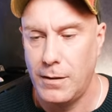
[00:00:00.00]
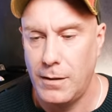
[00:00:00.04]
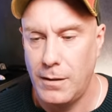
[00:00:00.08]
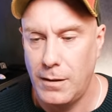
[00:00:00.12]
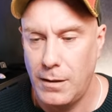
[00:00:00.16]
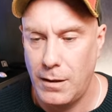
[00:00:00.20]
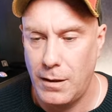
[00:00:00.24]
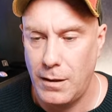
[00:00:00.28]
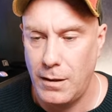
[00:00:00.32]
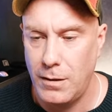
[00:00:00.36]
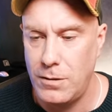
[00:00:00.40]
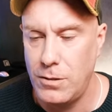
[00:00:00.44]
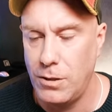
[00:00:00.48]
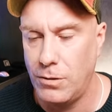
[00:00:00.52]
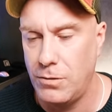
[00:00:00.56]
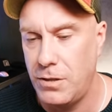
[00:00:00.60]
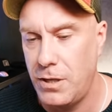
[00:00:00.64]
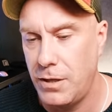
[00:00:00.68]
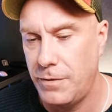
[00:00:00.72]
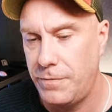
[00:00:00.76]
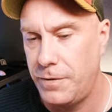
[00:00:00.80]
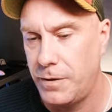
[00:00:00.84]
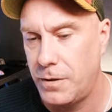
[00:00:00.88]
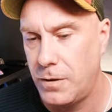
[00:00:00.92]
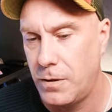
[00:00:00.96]
Oh, it's so
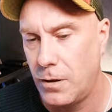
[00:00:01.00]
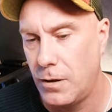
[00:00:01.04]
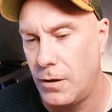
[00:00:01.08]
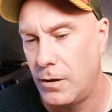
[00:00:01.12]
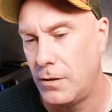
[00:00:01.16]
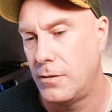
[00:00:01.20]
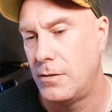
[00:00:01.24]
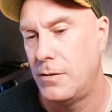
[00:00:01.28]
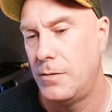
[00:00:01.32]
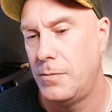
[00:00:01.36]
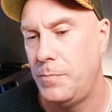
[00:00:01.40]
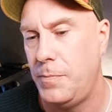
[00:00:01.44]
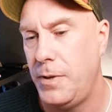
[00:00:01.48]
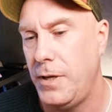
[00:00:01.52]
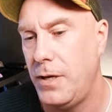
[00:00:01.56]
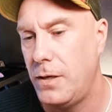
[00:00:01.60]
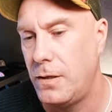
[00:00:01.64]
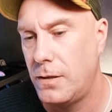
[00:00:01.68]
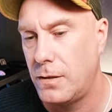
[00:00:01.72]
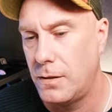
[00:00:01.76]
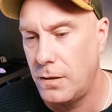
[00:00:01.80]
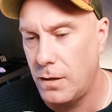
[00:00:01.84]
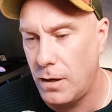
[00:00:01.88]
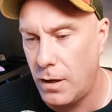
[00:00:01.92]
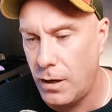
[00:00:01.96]
difficult
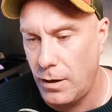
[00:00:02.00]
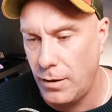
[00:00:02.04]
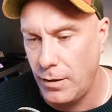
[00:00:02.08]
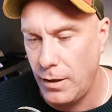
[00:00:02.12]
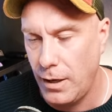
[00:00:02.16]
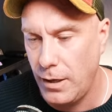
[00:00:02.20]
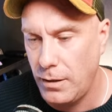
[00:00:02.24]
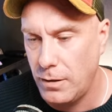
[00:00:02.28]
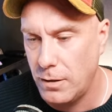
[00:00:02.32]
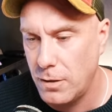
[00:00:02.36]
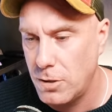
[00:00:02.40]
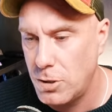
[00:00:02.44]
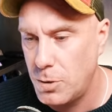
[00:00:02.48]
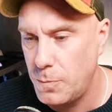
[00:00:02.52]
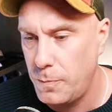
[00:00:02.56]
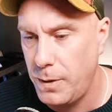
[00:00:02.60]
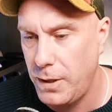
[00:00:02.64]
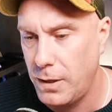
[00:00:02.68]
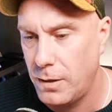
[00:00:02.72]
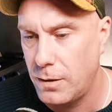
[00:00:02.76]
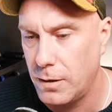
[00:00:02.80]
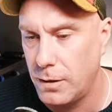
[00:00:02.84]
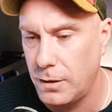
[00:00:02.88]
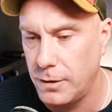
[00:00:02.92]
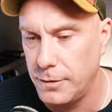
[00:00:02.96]
being a non-English
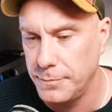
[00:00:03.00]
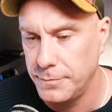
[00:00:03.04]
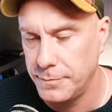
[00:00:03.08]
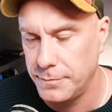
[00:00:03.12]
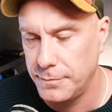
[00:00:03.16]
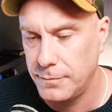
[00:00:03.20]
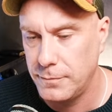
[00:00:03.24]
speaker.